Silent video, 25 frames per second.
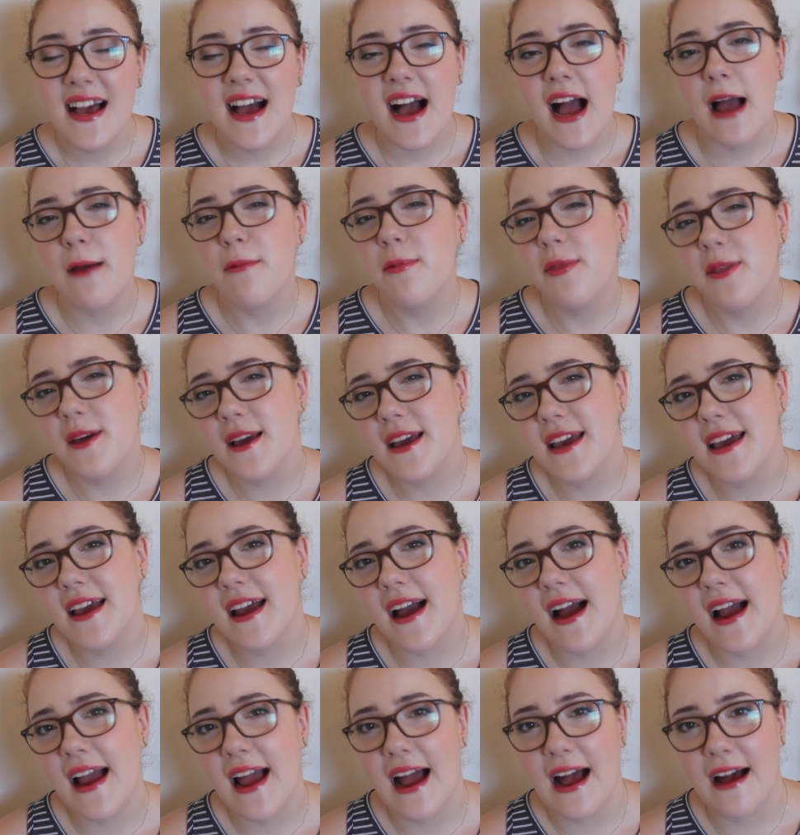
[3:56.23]
I'm thinking
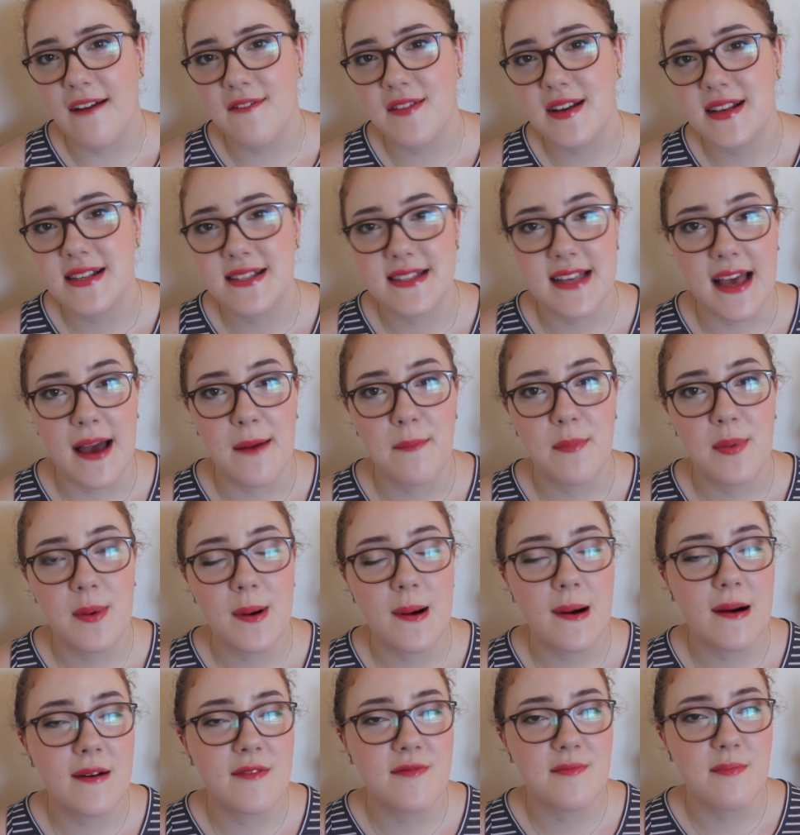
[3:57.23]
I have a sample
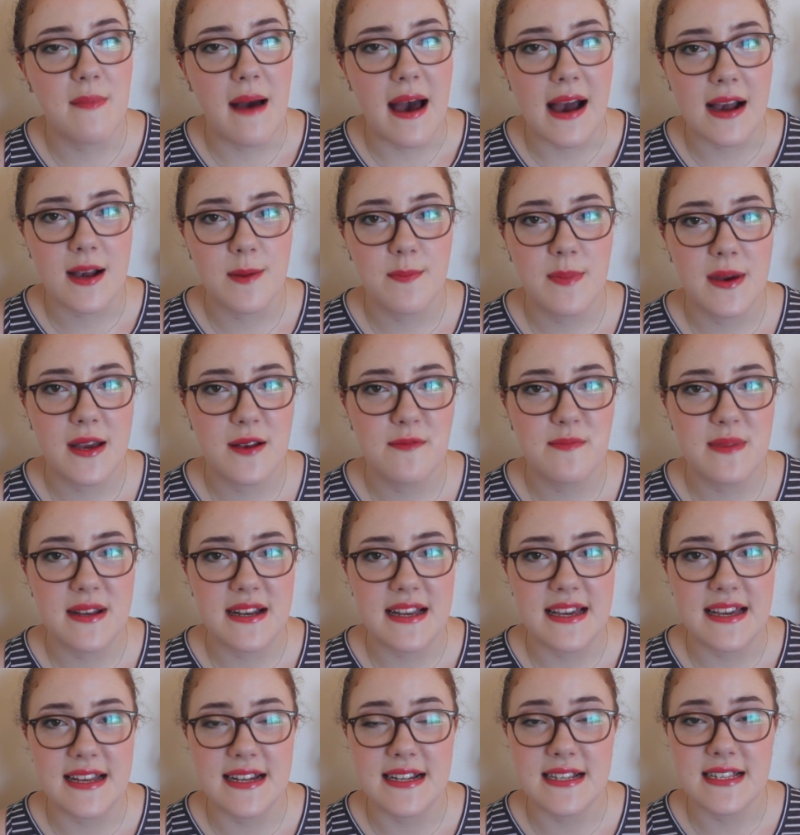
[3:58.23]
of MAC
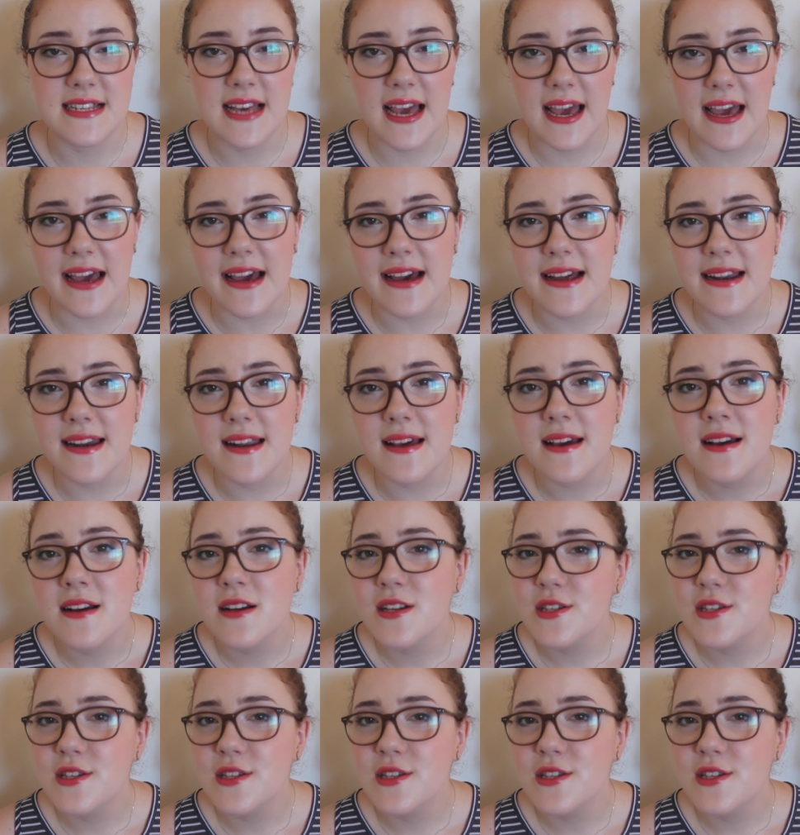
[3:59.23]
Pigment in Tan,